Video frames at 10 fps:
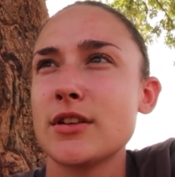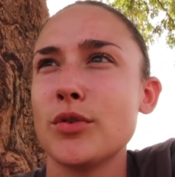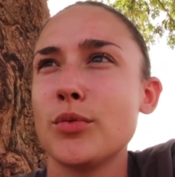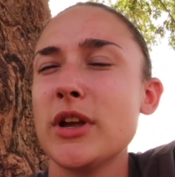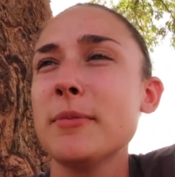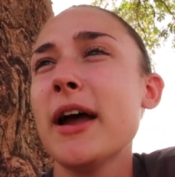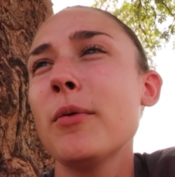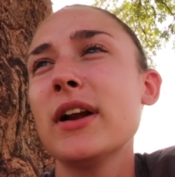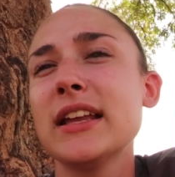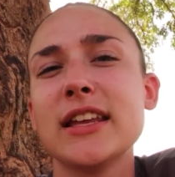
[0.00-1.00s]
We
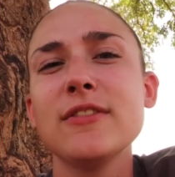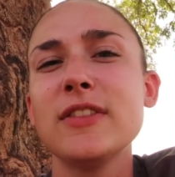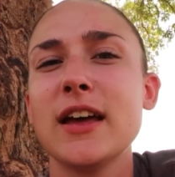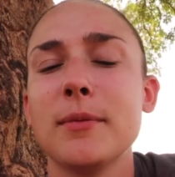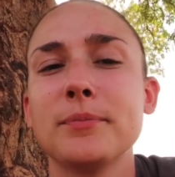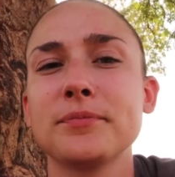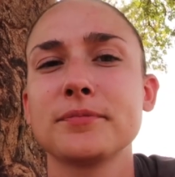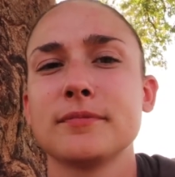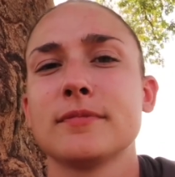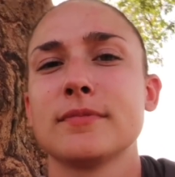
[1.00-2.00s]
might want to give
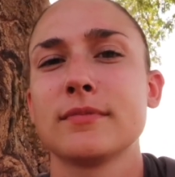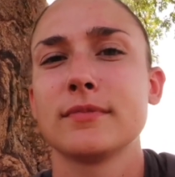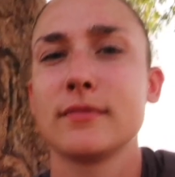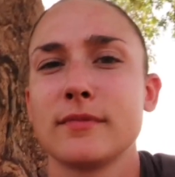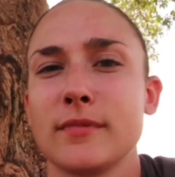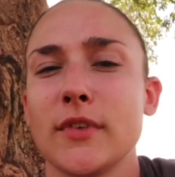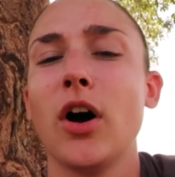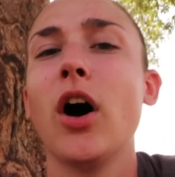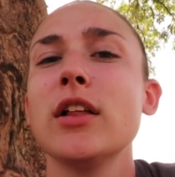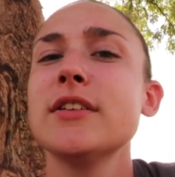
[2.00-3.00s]
them
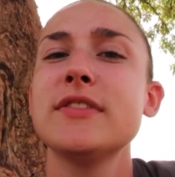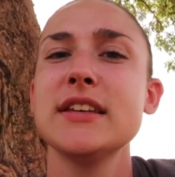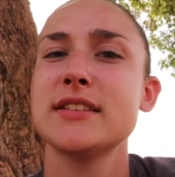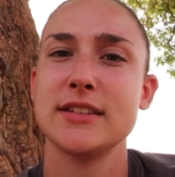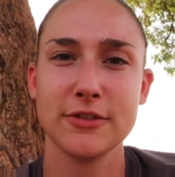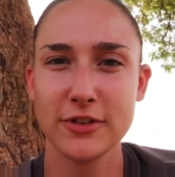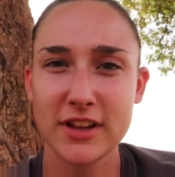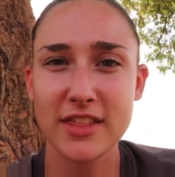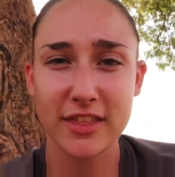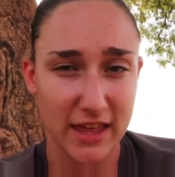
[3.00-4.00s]
all of these
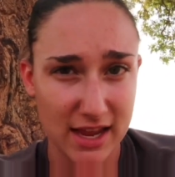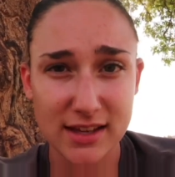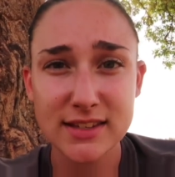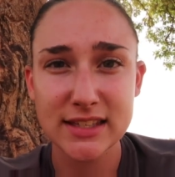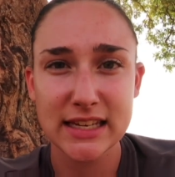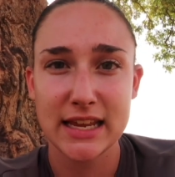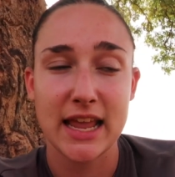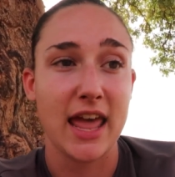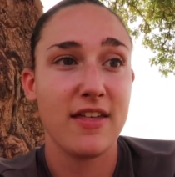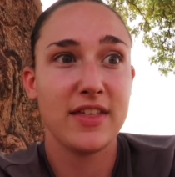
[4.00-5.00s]
different things,
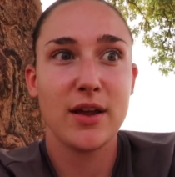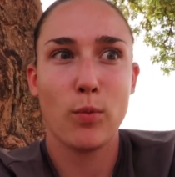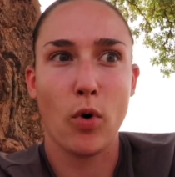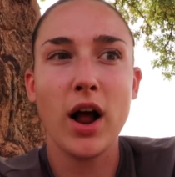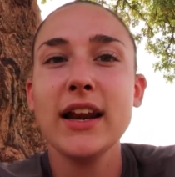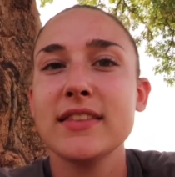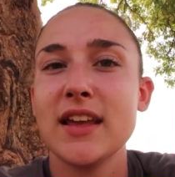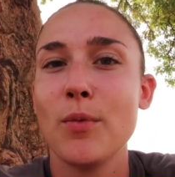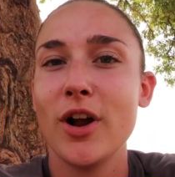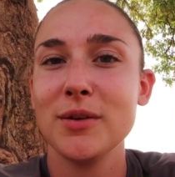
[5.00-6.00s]
and they want
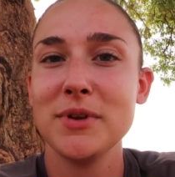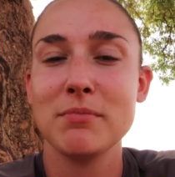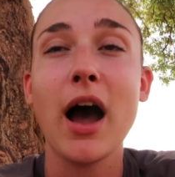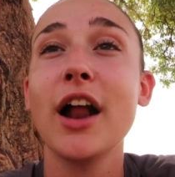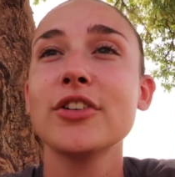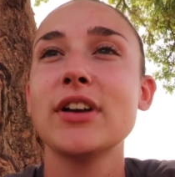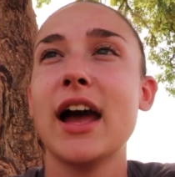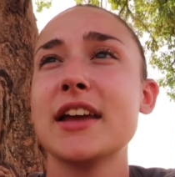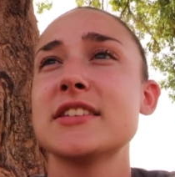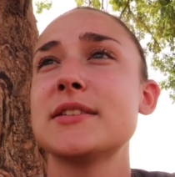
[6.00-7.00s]
it, they want to be
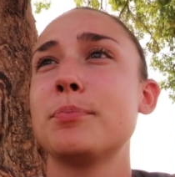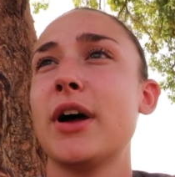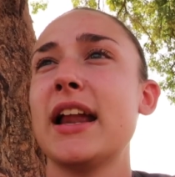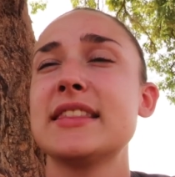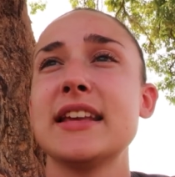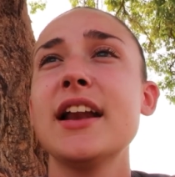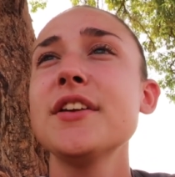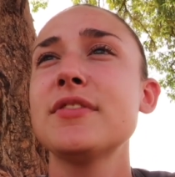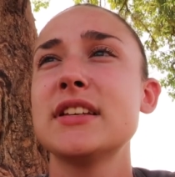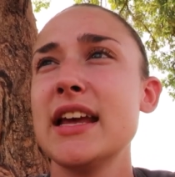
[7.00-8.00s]
modernized, but at the
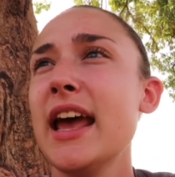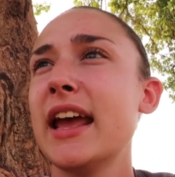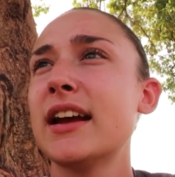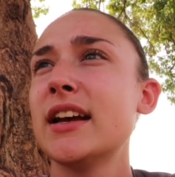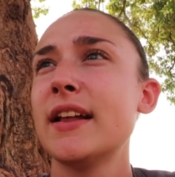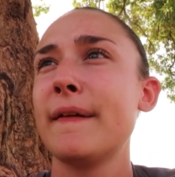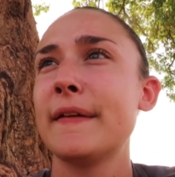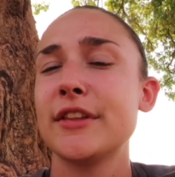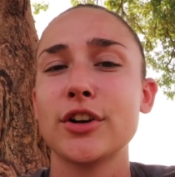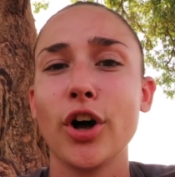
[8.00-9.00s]
end of the day,
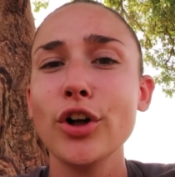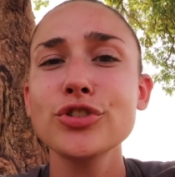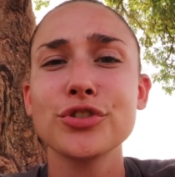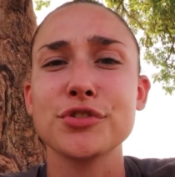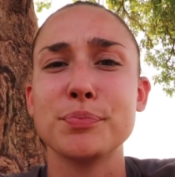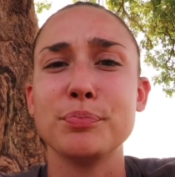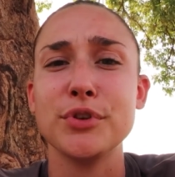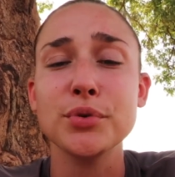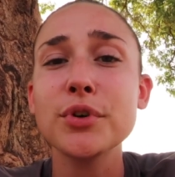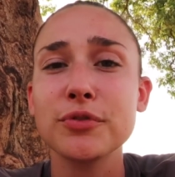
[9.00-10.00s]
their culture is
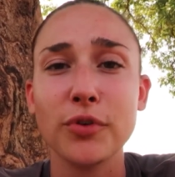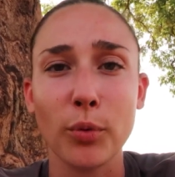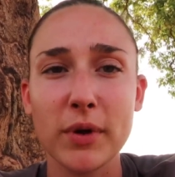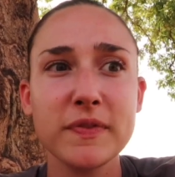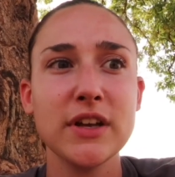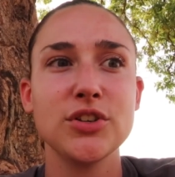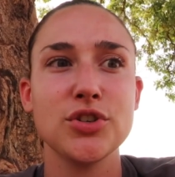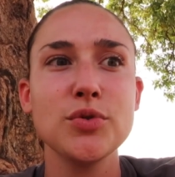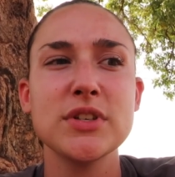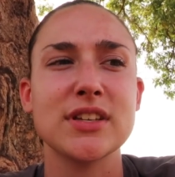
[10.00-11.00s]
beautiful. What they
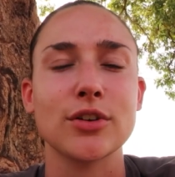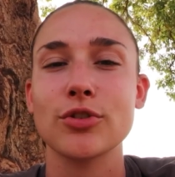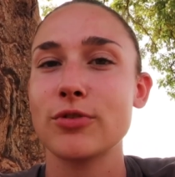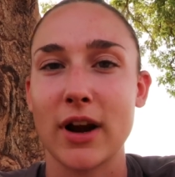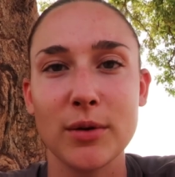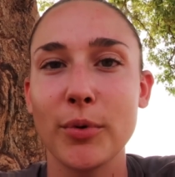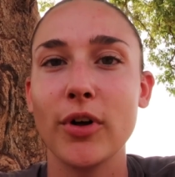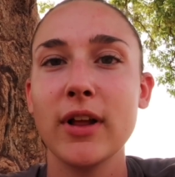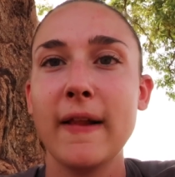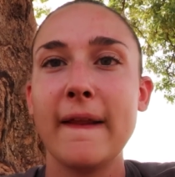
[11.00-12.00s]
do is incredible.